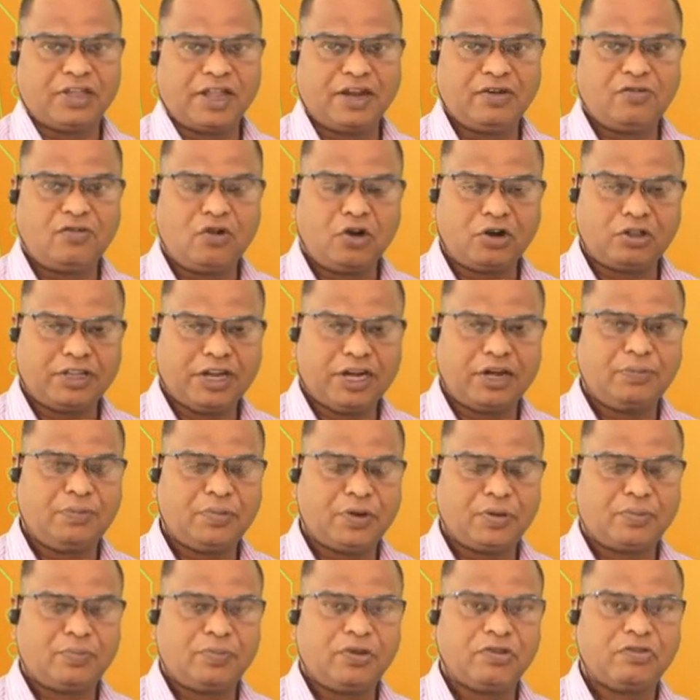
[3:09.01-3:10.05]
and for that
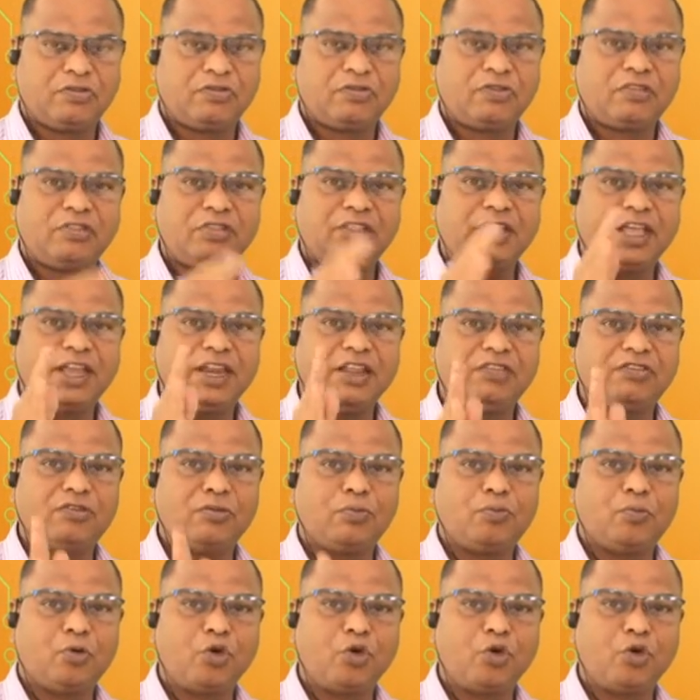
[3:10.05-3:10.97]
purpose there is a